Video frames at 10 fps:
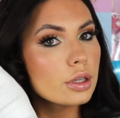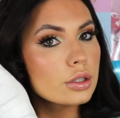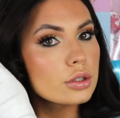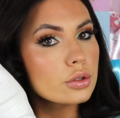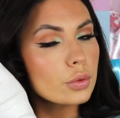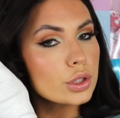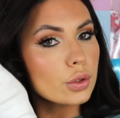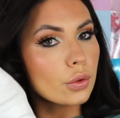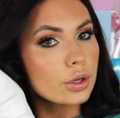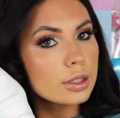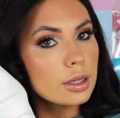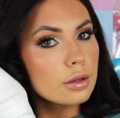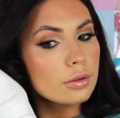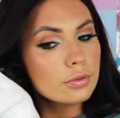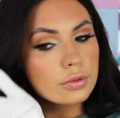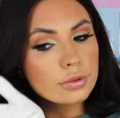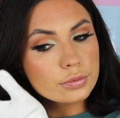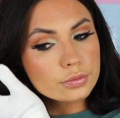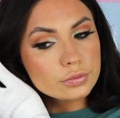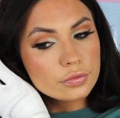Squish with your glove.
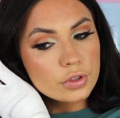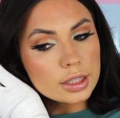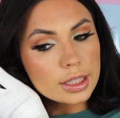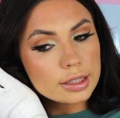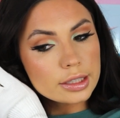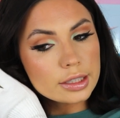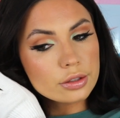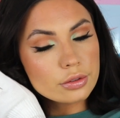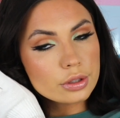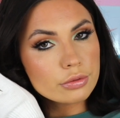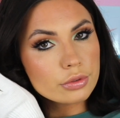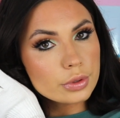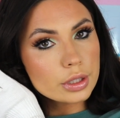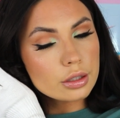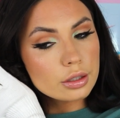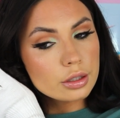Very lightly, you don't want to ruin.